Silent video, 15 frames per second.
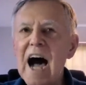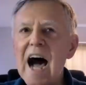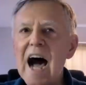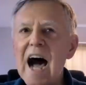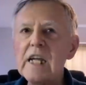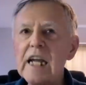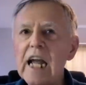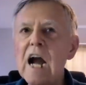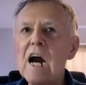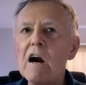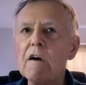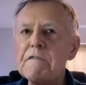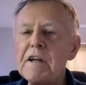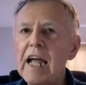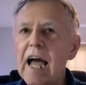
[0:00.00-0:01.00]
I don't
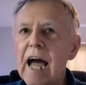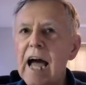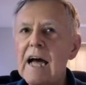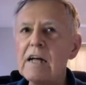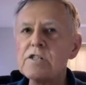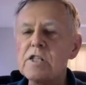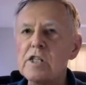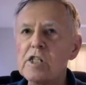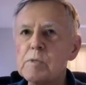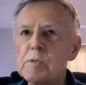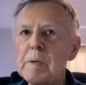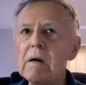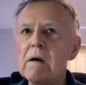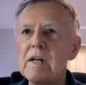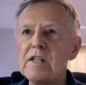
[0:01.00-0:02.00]
care if he
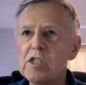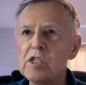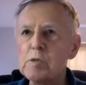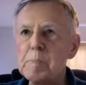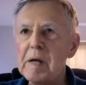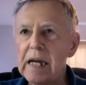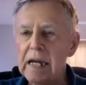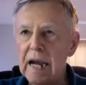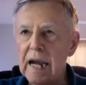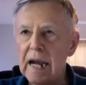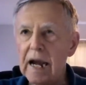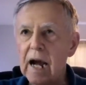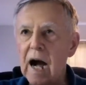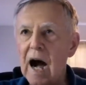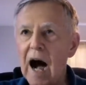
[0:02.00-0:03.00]
has the spirit
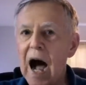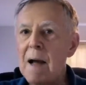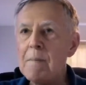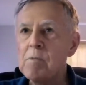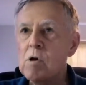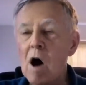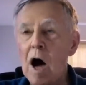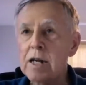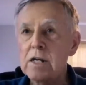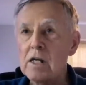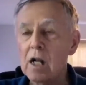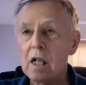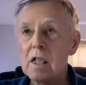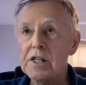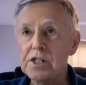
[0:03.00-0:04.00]
speaking. I'm
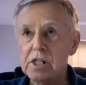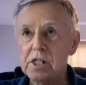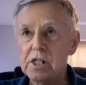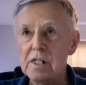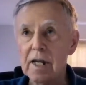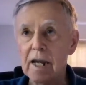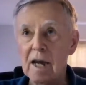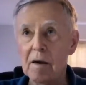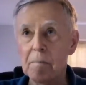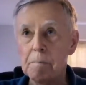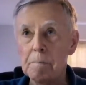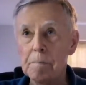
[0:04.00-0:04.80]
not going to listen to